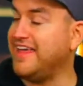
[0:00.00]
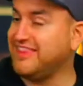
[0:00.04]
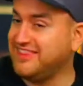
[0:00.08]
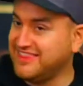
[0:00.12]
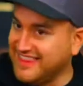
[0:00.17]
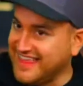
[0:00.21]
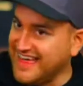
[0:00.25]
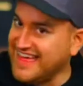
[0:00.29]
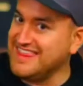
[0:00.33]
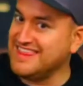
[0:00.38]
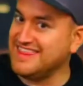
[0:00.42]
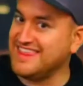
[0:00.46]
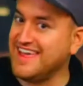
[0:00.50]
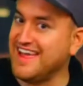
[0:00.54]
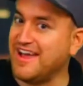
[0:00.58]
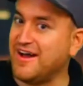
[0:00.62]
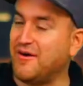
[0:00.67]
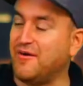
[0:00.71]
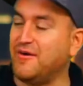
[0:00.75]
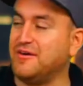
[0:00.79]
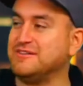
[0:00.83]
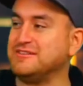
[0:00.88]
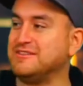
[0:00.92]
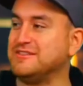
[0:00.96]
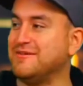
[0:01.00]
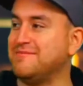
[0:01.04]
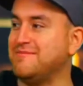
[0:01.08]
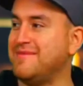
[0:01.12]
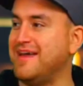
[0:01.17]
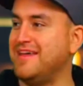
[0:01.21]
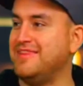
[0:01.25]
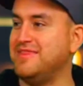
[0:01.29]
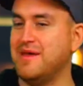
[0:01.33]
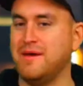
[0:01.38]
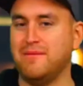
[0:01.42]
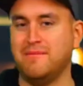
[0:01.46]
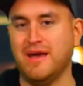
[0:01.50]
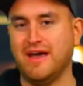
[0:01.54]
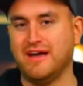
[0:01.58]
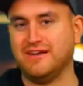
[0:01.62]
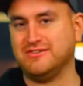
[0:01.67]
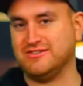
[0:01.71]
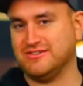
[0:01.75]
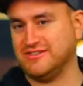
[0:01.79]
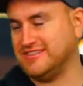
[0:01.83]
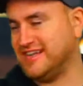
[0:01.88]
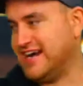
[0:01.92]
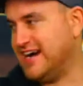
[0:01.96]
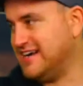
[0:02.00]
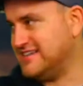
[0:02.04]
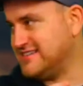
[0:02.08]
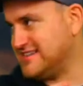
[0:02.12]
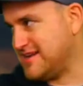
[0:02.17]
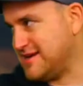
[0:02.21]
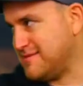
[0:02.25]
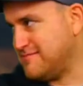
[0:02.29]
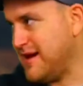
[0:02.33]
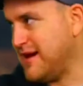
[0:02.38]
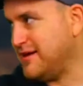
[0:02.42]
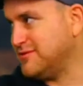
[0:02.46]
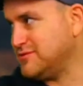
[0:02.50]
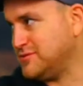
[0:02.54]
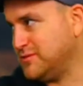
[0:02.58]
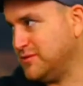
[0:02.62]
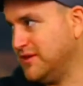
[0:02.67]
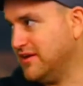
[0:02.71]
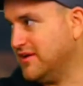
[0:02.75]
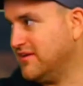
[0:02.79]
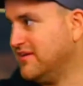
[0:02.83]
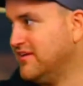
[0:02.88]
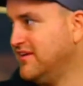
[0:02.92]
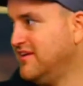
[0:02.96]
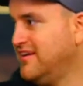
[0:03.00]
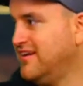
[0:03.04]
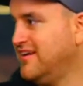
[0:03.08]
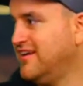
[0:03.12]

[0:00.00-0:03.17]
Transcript: And then they also made them exercise on a mouse wheel.